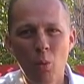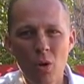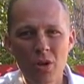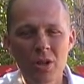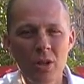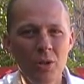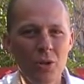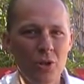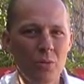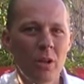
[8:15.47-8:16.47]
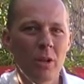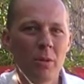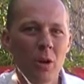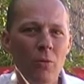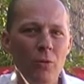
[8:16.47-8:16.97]
what solutions we're going to
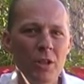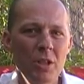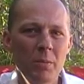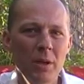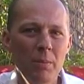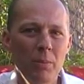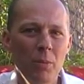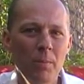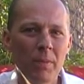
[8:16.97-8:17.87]
be offering to people,